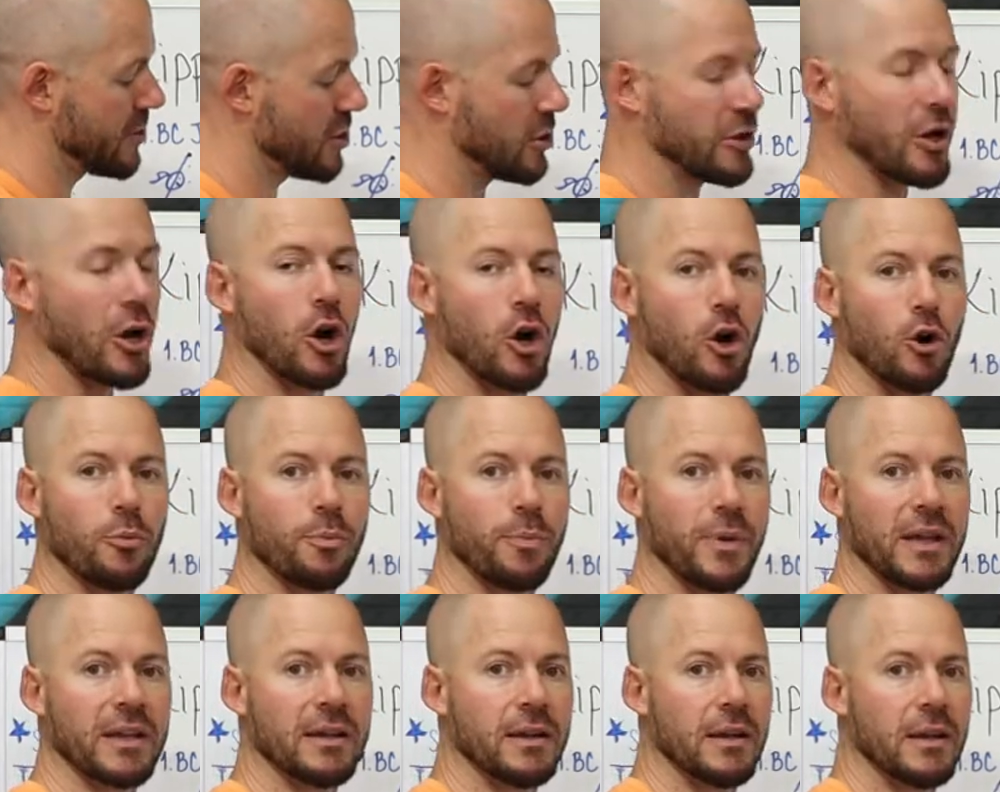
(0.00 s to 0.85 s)
should
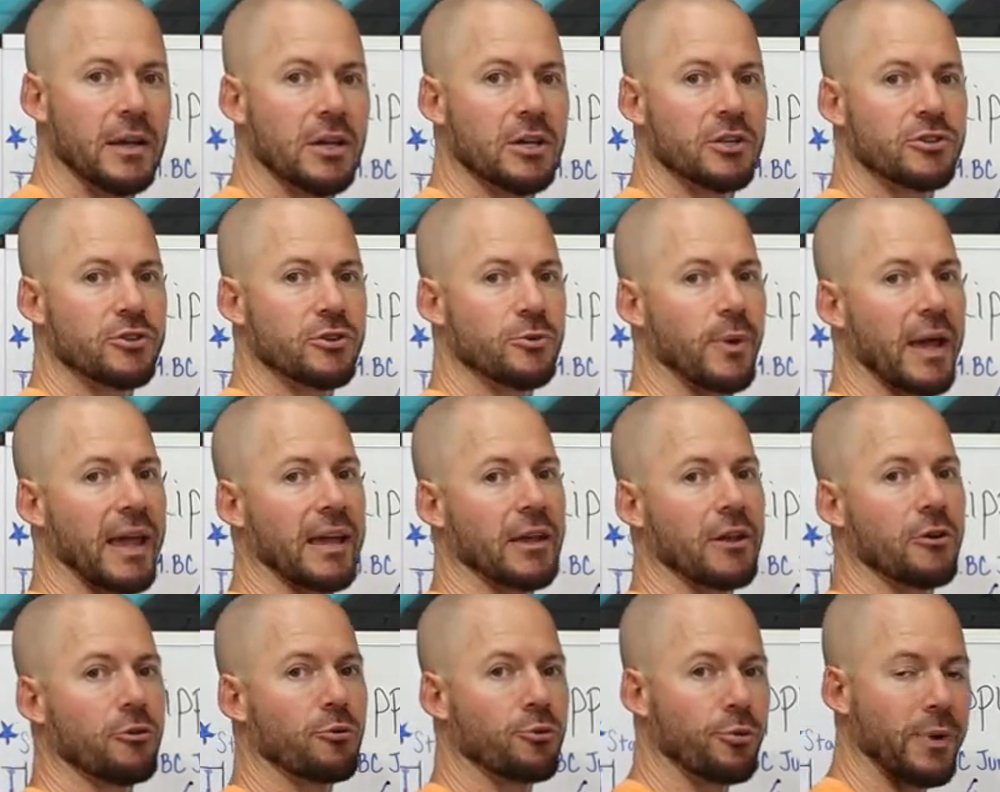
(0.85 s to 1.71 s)
open to
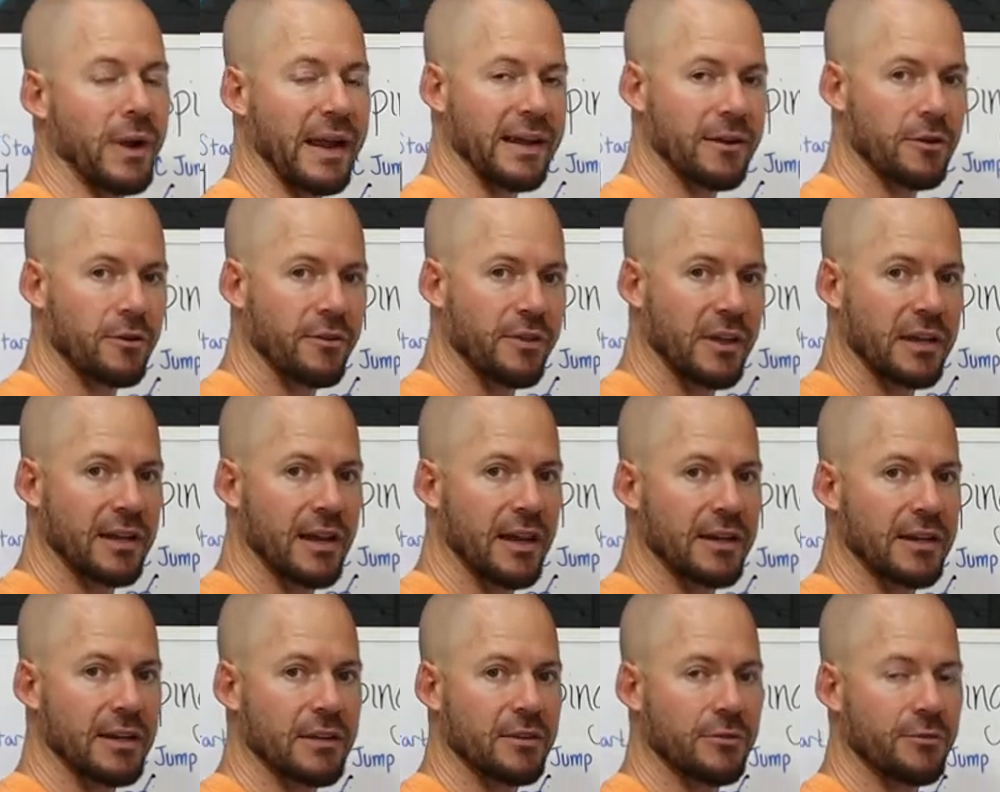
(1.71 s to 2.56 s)
a greater than
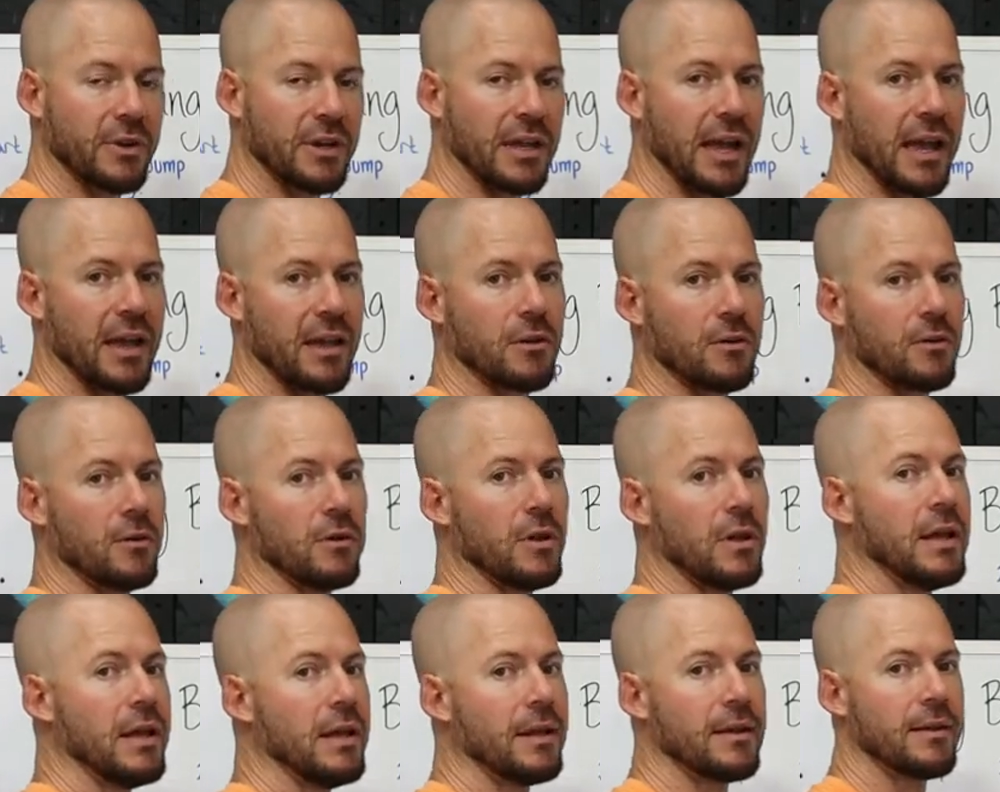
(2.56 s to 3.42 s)
90-degree angle.
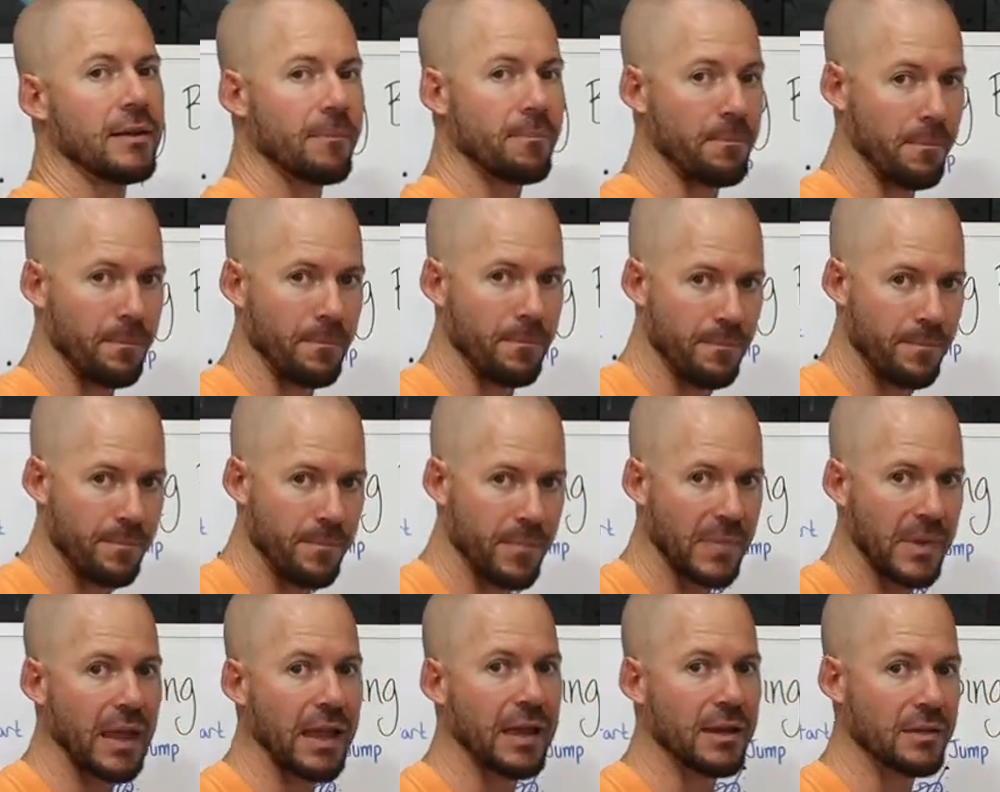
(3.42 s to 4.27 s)

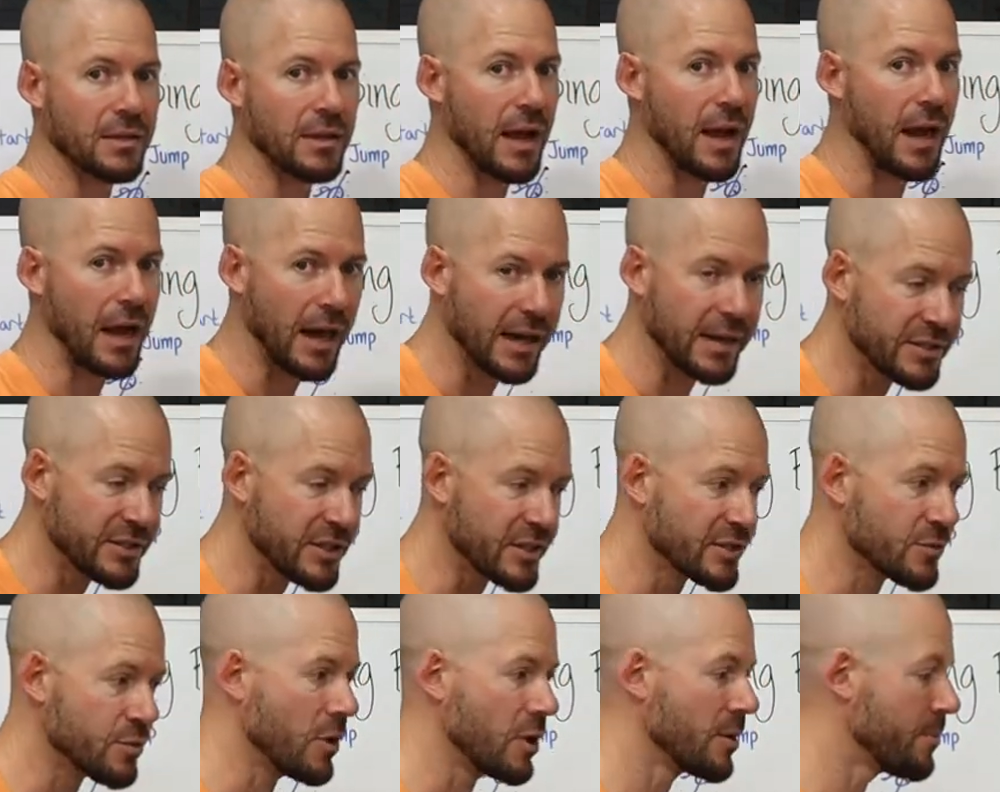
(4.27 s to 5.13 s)
And I
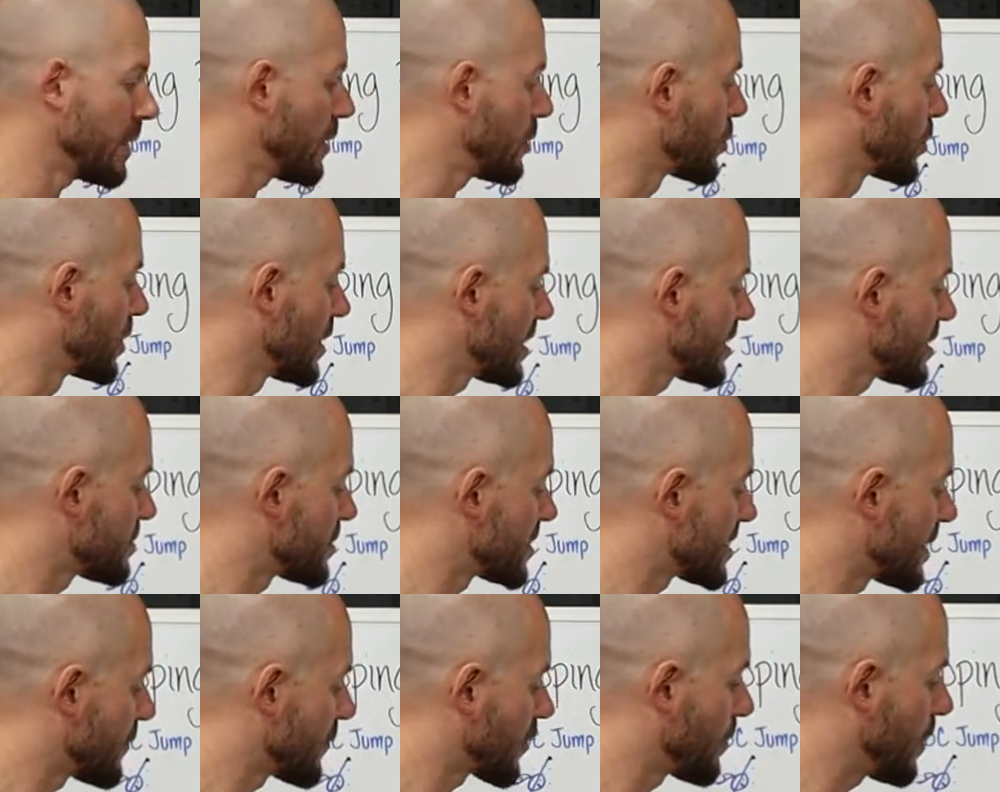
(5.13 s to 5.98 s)
just want to be really
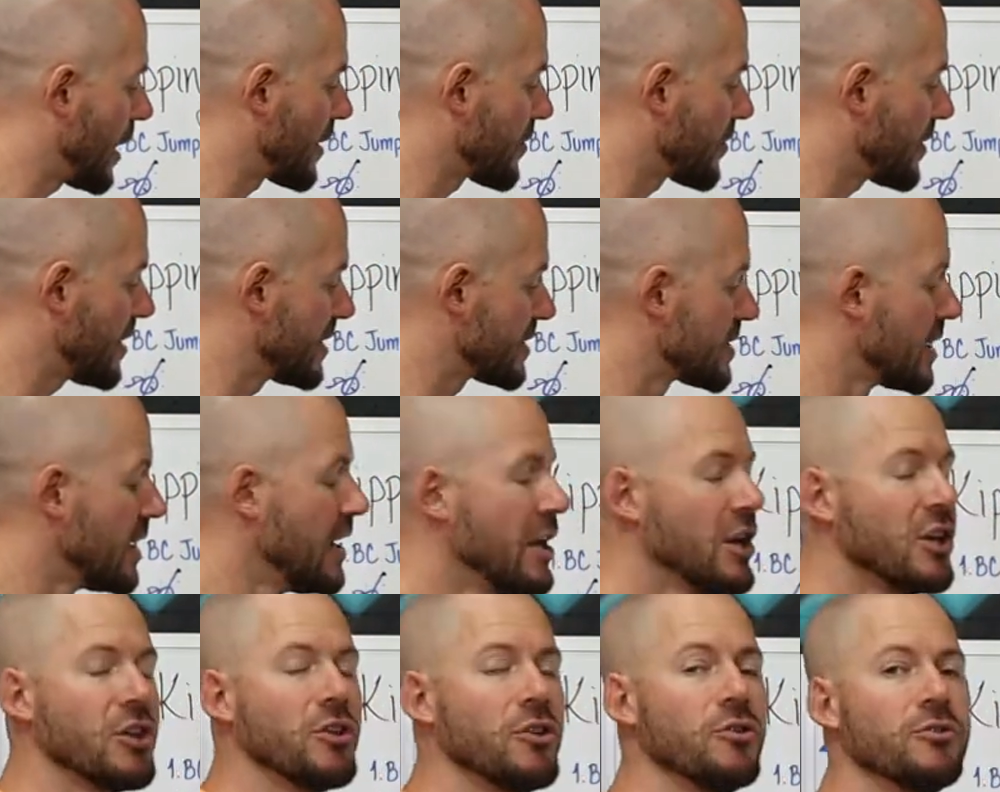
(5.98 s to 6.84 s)
specific about this.
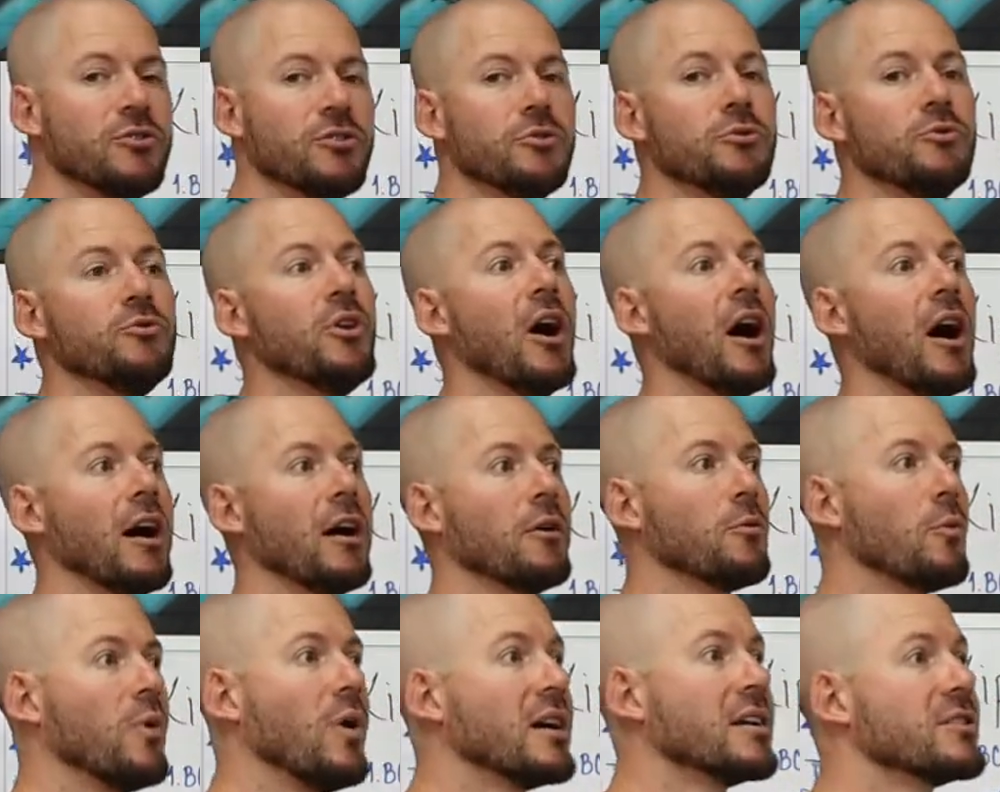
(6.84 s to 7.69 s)
You do
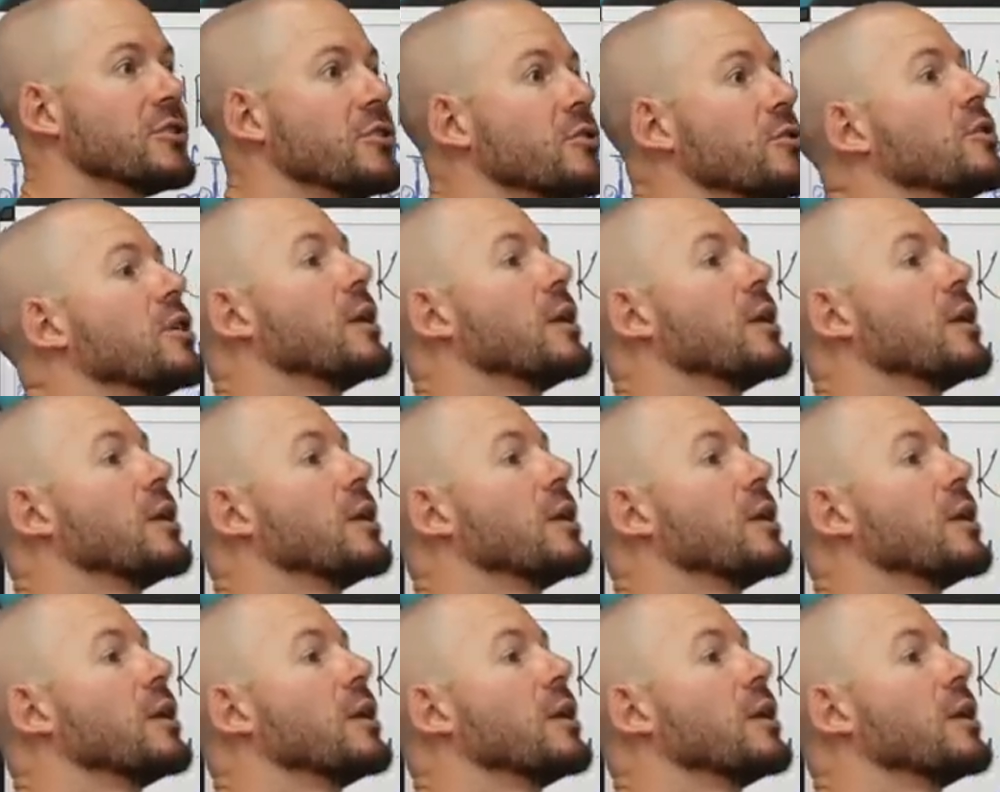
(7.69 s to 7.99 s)
not want to